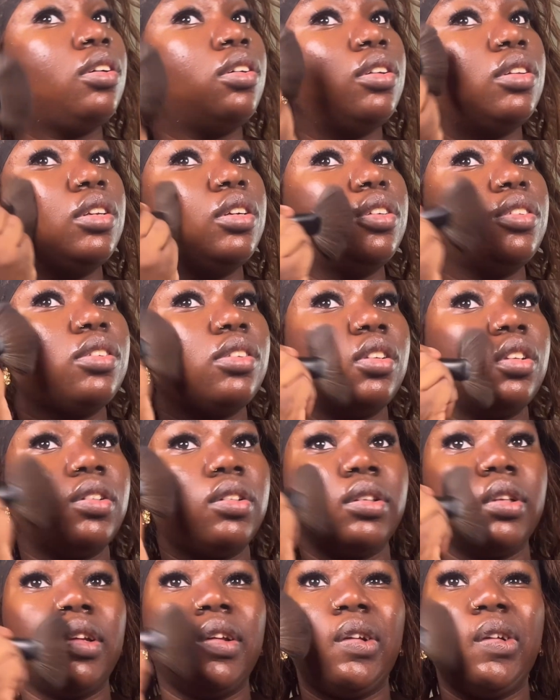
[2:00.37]
on their
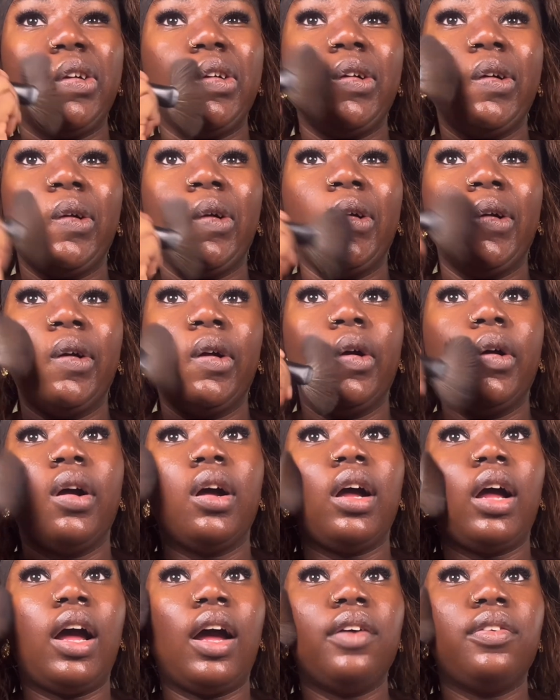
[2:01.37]
skin,
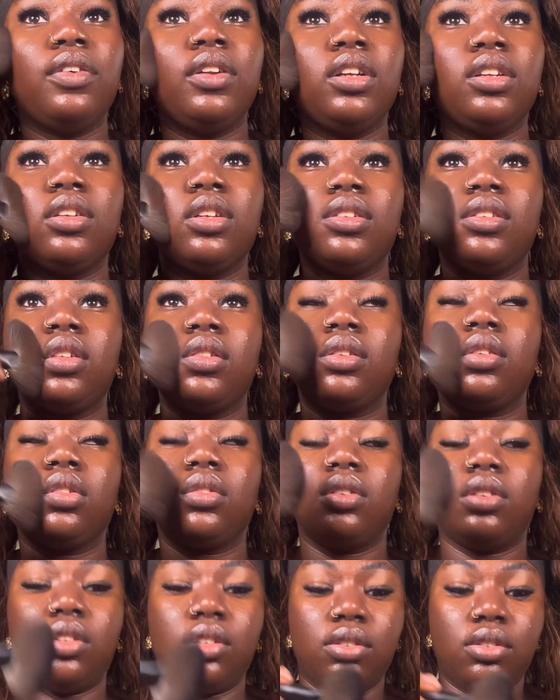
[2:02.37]
I feel like this
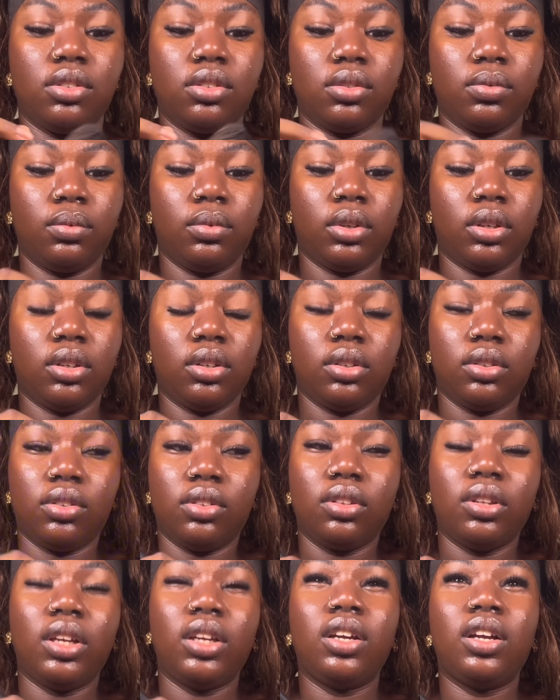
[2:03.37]
just
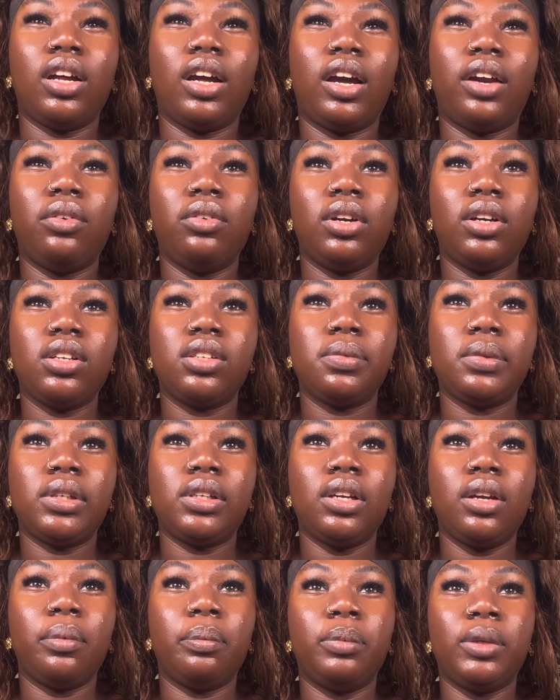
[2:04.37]
works. Like I don't know how to explain
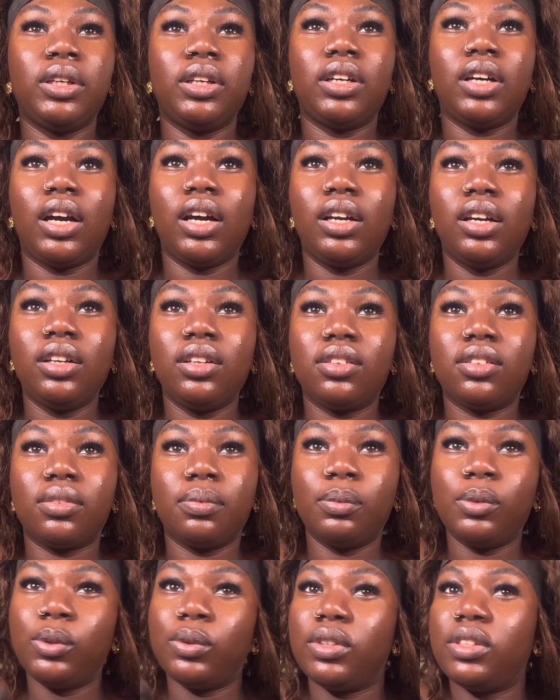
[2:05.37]
it, but it kind of
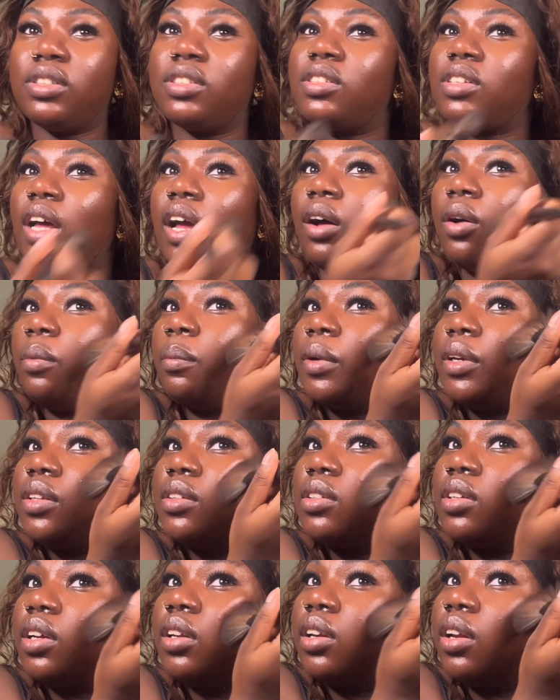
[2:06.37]
smoothens out my
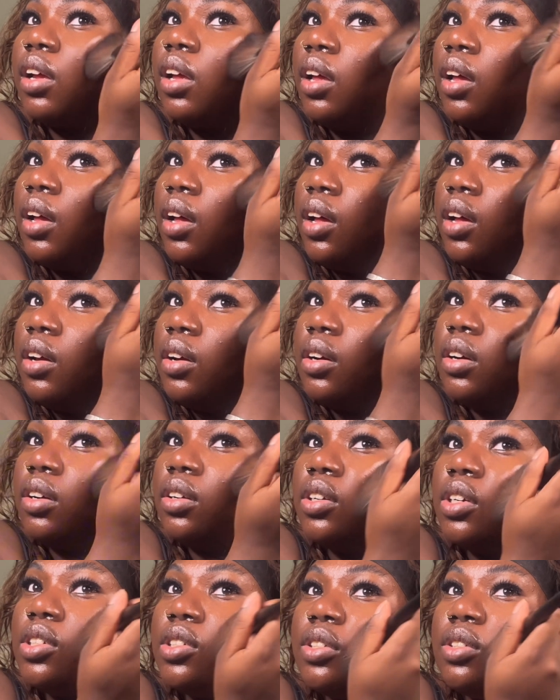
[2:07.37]
skin.
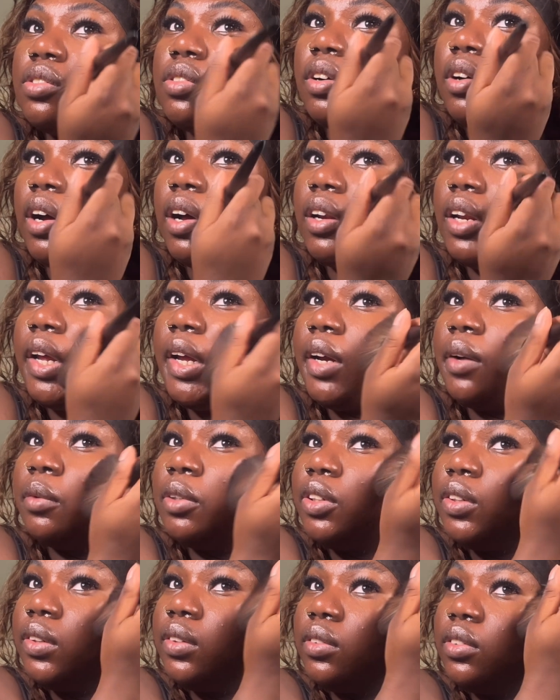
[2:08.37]
Do you know how like
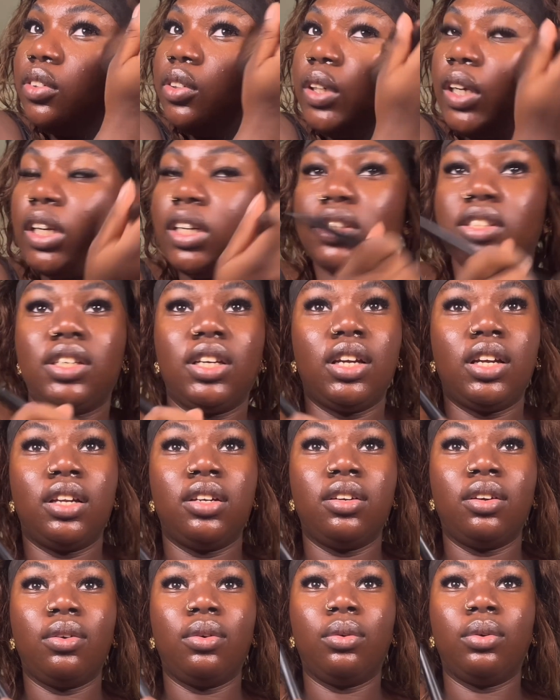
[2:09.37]
when you get a
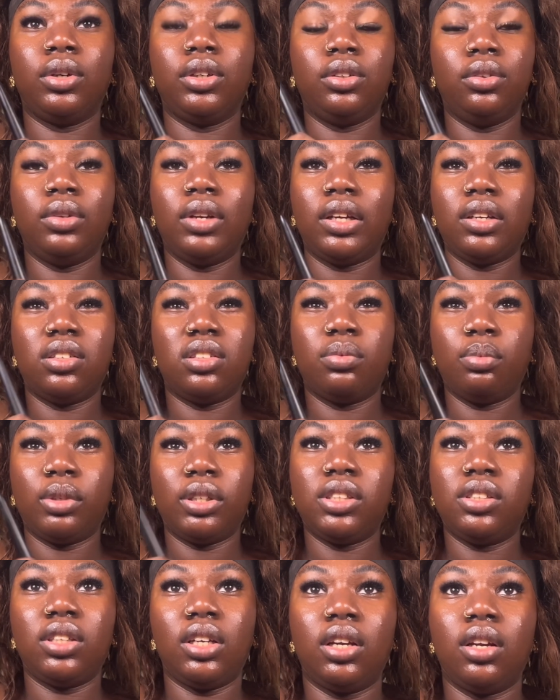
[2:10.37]
tan or you like spray
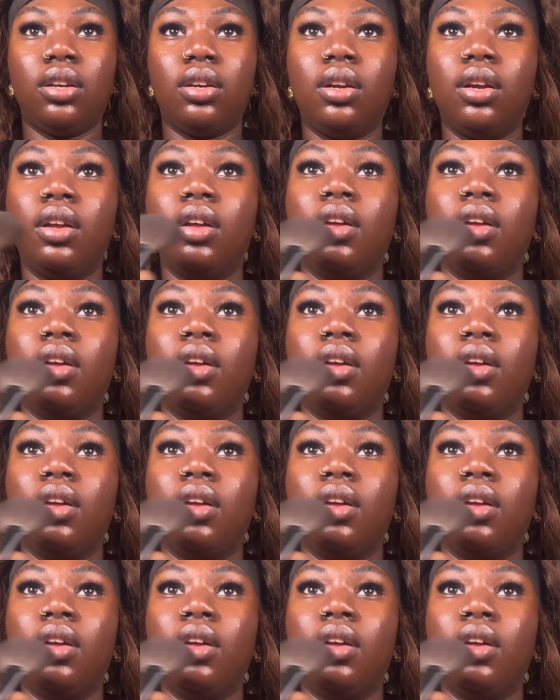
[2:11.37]
tan